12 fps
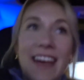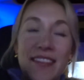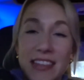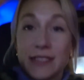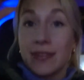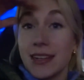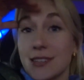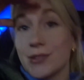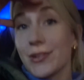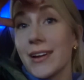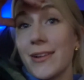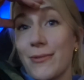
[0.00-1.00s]
have this funny
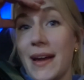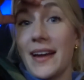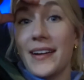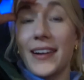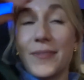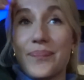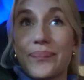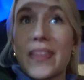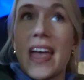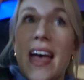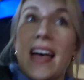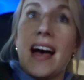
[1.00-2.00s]
story where
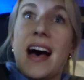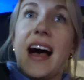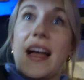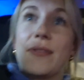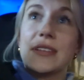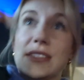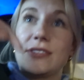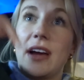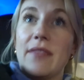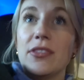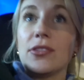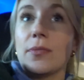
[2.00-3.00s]
I was
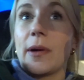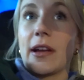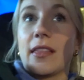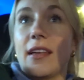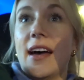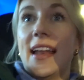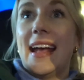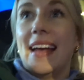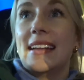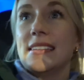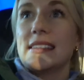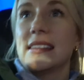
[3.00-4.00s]
driving through a parking lot
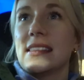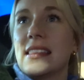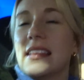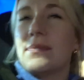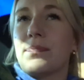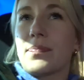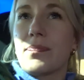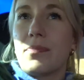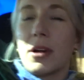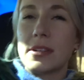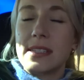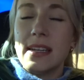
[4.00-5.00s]
and the
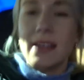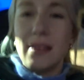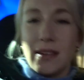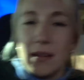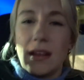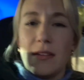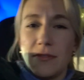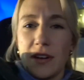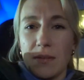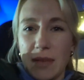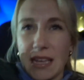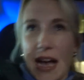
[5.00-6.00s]
person in
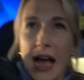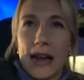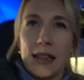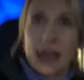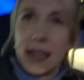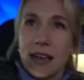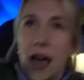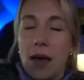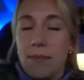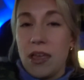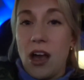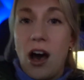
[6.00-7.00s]
front of me kind of like
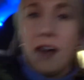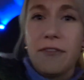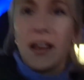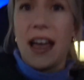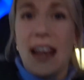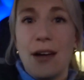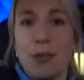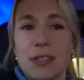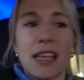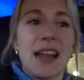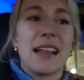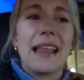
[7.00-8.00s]
cut me off and I was
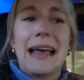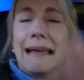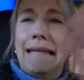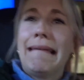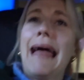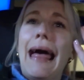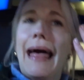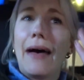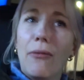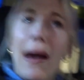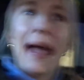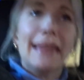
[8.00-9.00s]
kind of like, ah,
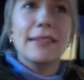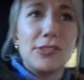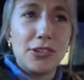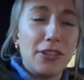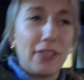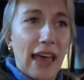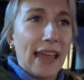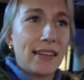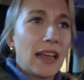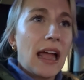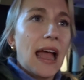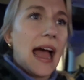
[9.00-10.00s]
why did you do that?
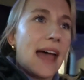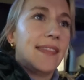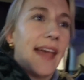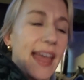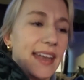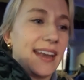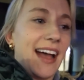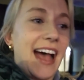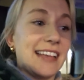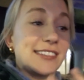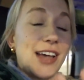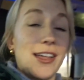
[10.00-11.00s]
And then
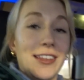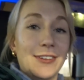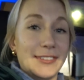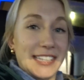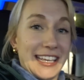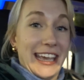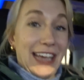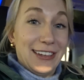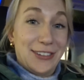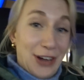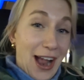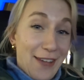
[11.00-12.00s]
I saw that it was a kid
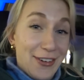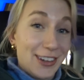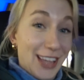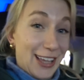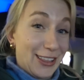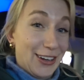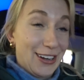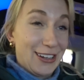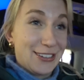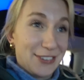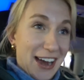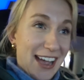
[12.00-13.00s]
driver like learning
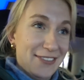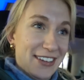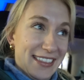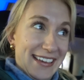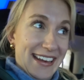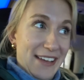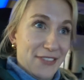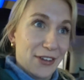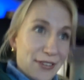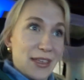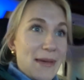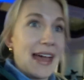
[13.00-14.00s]
to drive and then I felt
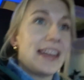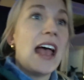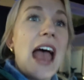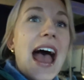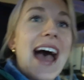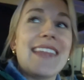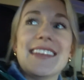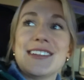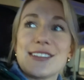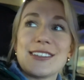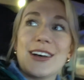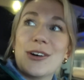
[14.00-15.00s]
really bad. And
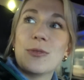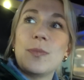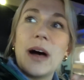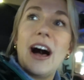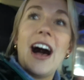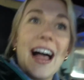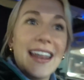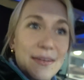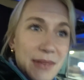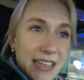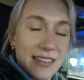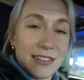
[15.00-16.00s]
then so behind
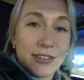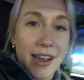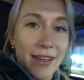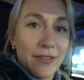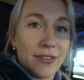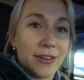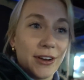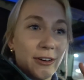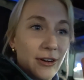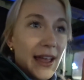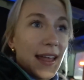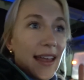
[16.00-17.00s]
me in the drive
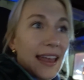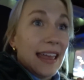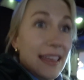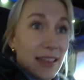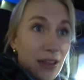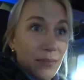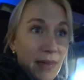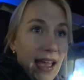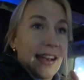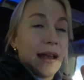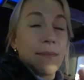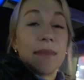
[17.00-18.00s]
through him
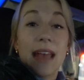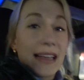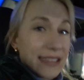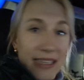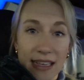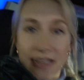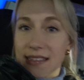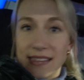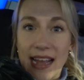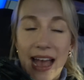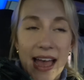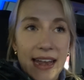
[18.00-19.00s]
and I'm guessing his
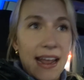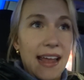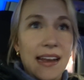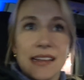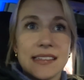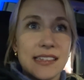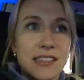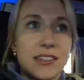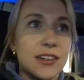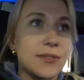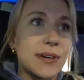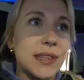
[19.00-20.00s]
dad and his
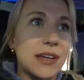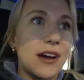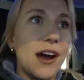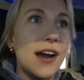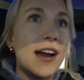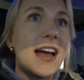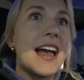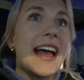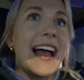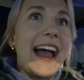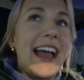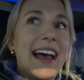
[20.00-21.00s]
sister were in the car
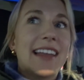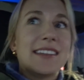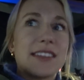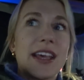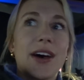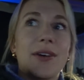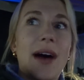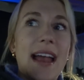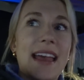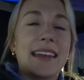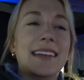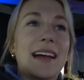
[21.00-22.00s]
and so I
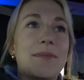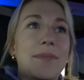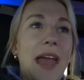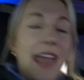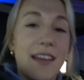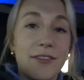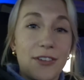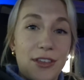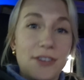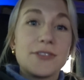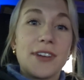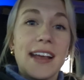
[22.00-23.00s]
ended up paying for
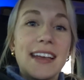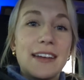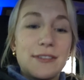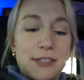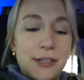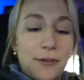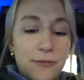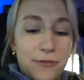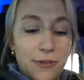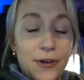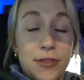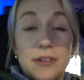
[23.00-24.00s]
their drink and it was so
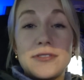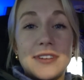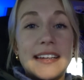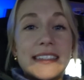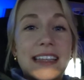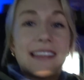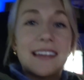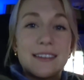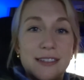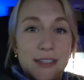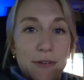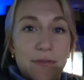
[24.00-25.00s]
or their drinks and then it
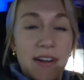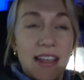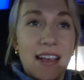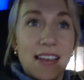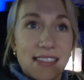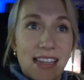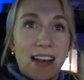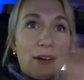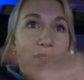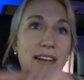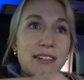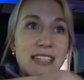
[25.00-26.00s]
was so funny because then I
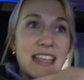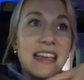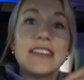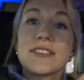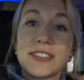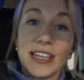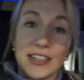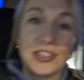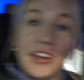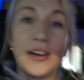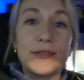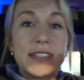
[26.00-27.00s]
went to the
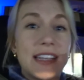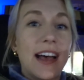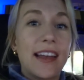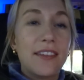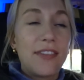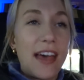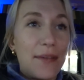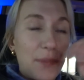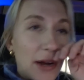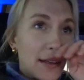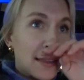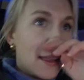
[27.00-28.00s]
intersection outside of that
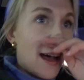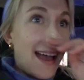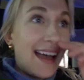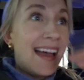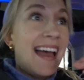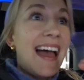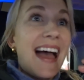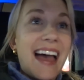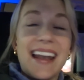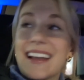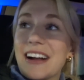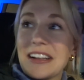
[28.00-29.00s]
parking lot
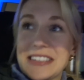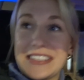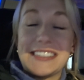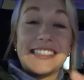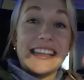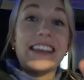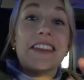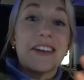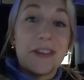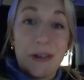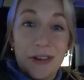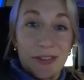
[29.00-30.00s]
and I got to see
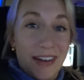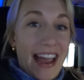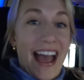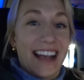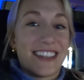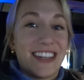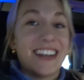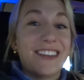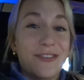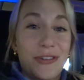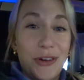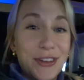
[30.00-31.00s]
their whole reaction
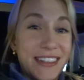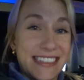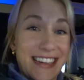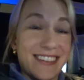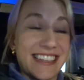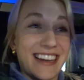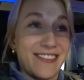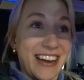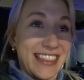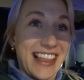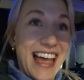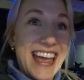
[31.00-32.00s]
unfold because I was at a
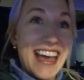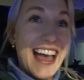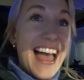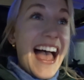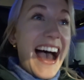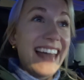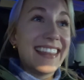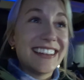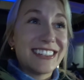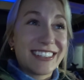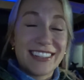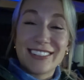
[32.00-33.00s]
red light and they
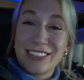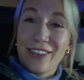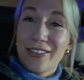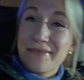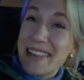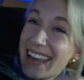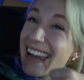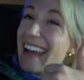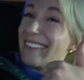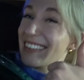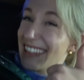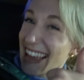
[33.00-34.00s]
just looked over me
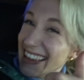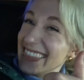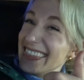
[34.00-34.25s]
and were like,